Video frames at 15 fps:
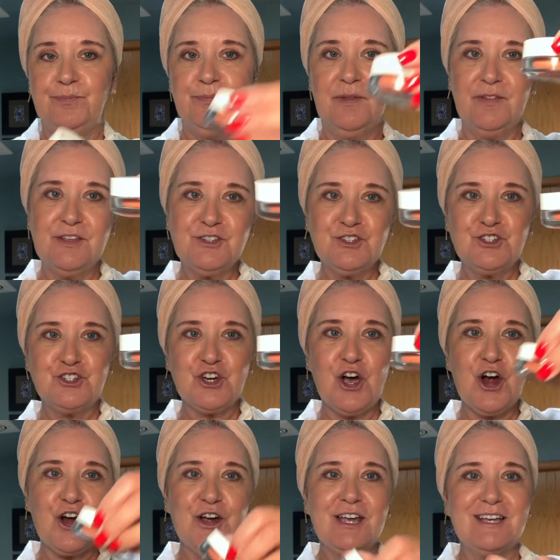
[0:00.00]
This
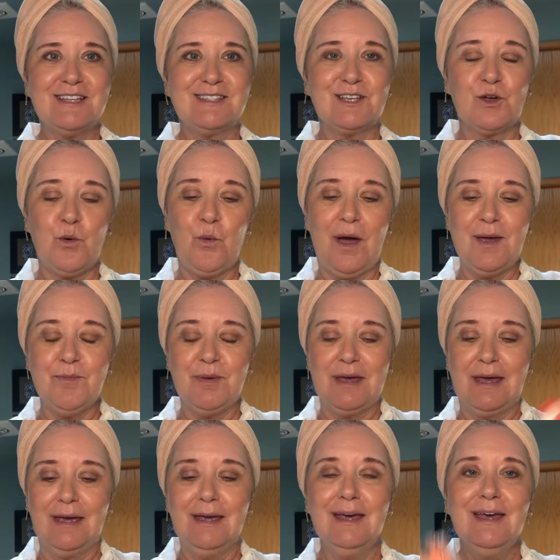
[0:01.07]
jar is quite
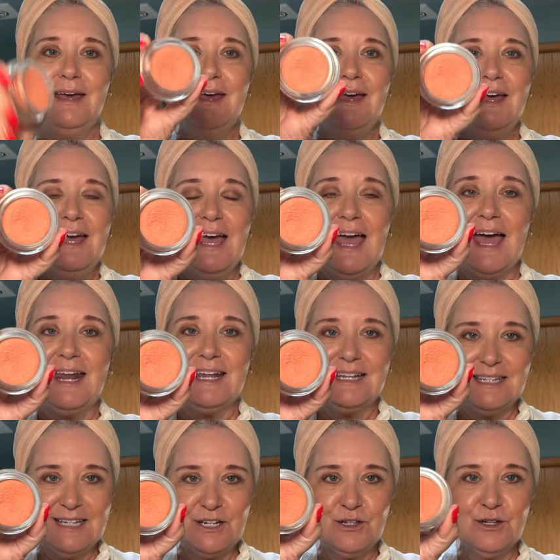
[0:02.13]
big, and a
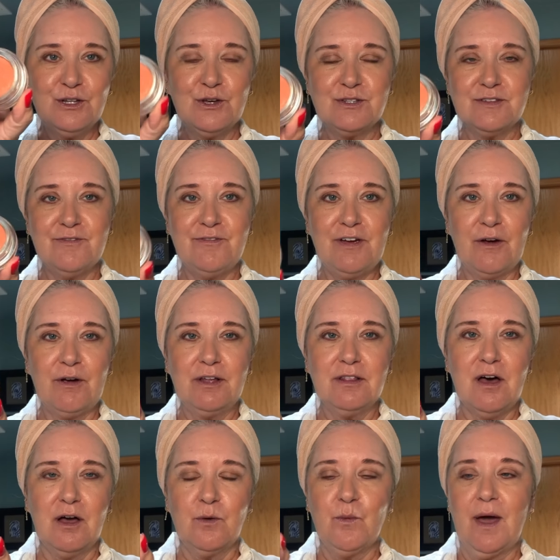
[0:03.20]
little goes a very
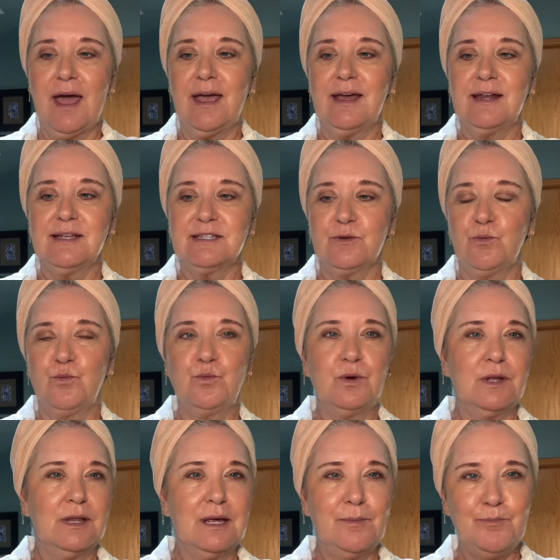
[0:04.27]
long way. It is a
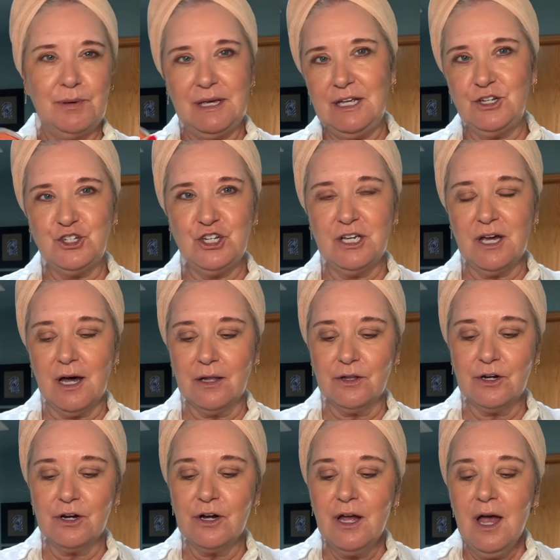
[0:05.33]
really peachy
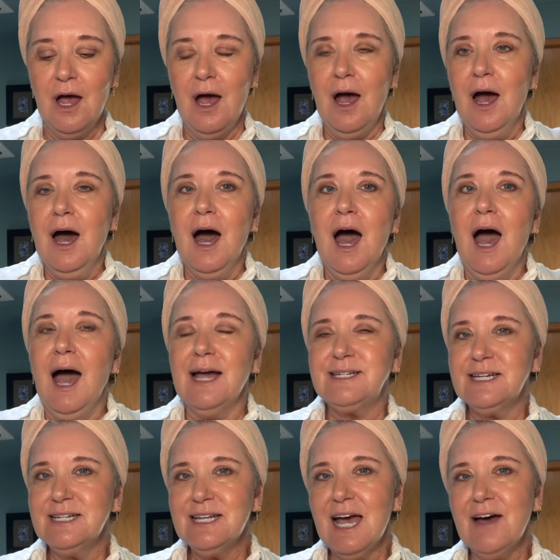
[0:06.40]
color. I
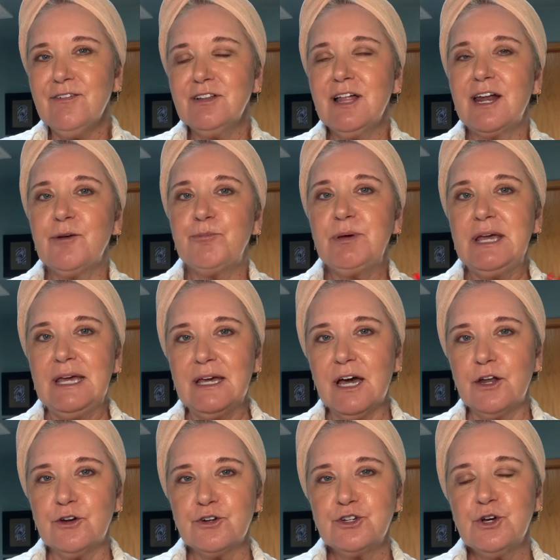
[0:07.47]
tend to have a lot of pink
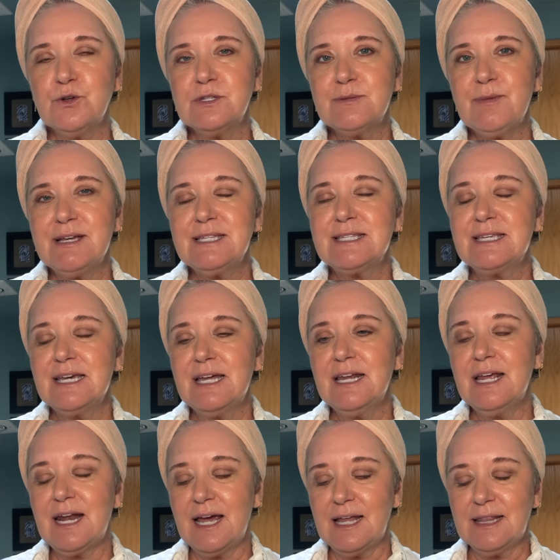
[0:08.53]
undertones in my skin,
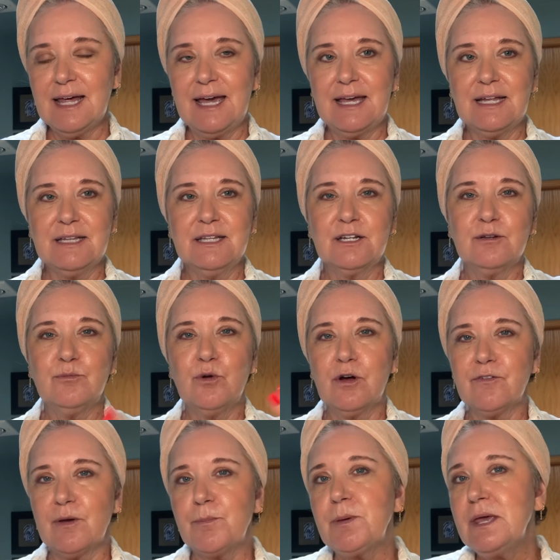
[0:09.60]
and I like a little more of
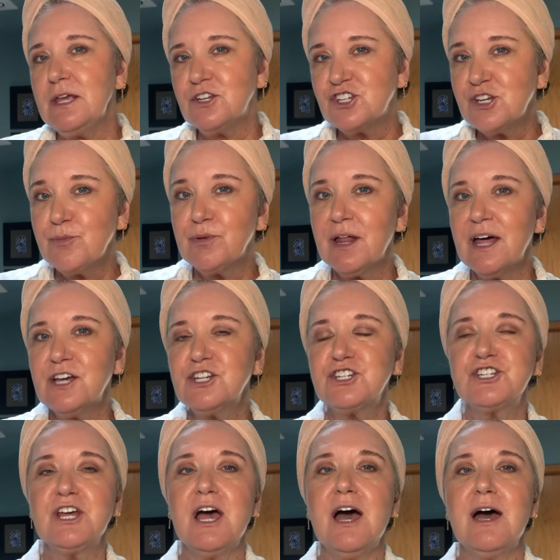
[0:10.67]
a peachy blush.